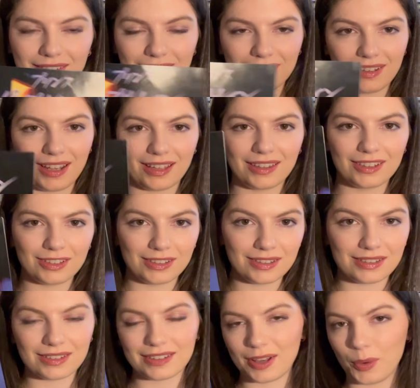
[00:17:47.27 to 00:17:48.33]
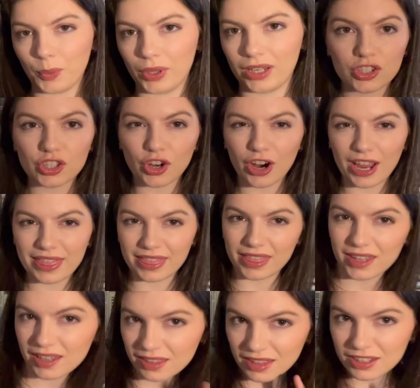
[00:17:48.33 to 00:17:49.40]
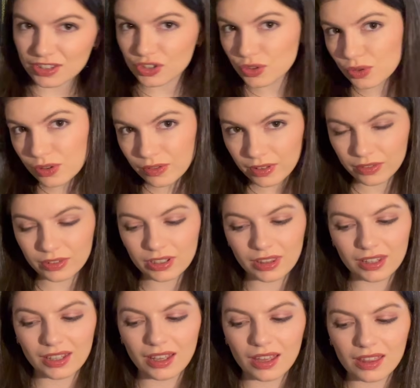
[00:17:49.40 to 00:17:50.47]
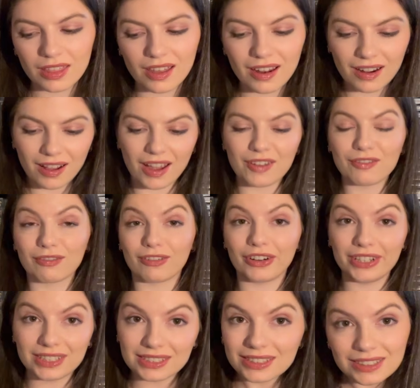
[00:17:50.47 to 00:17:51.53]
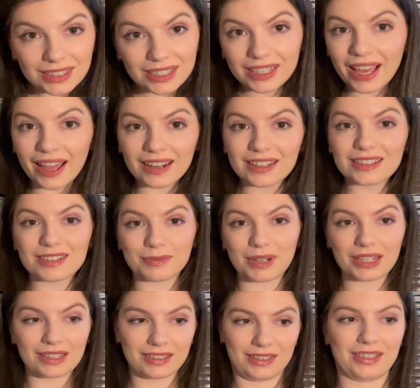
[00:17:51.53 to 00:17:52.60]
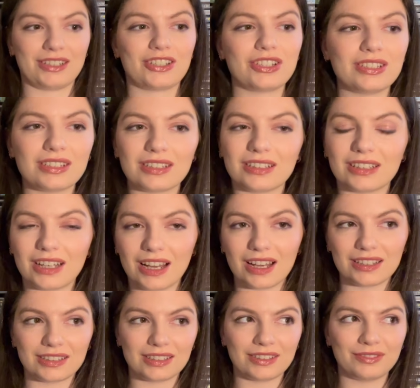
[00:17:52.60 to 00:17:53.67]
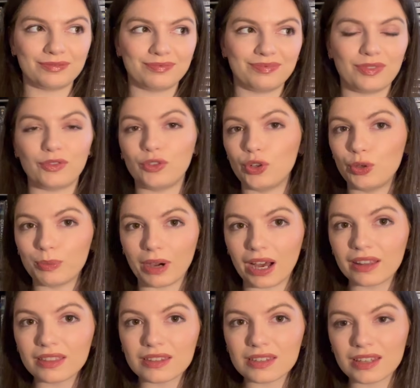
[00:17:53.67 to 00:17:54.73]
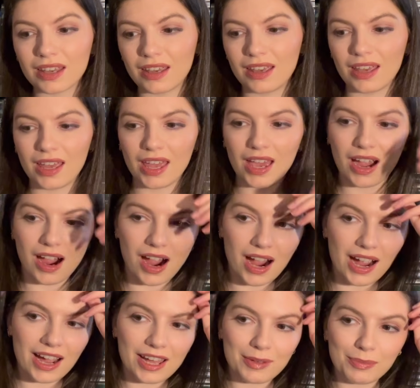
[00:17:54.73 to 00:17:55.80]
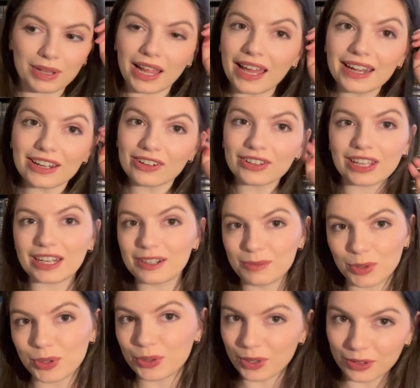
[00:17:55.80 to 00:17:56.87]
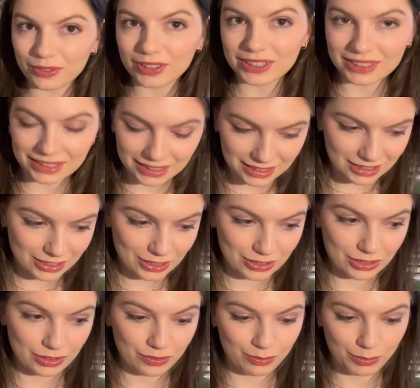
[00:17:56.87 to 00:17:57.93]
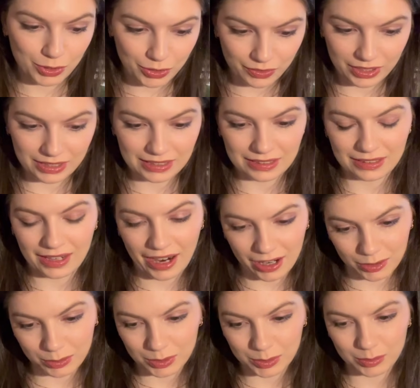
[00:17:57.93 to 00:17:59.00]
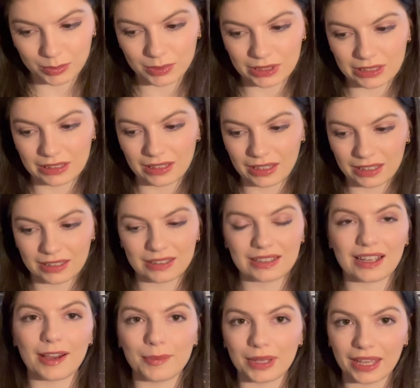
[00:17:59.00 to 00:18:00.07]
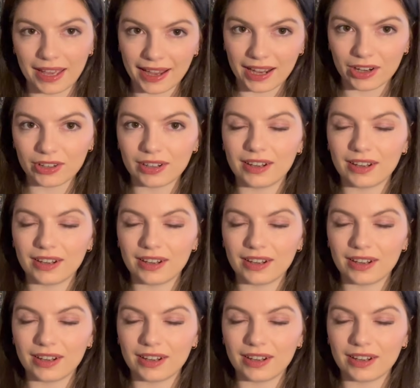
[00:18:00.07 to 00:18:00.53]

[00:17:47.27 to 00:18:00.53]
yeah, this is a win. So I think that's sort of everything that I've recently added to my collections in the last few months. I'm planning on getting more, obviously. There's lots of movies and albums and things coming out,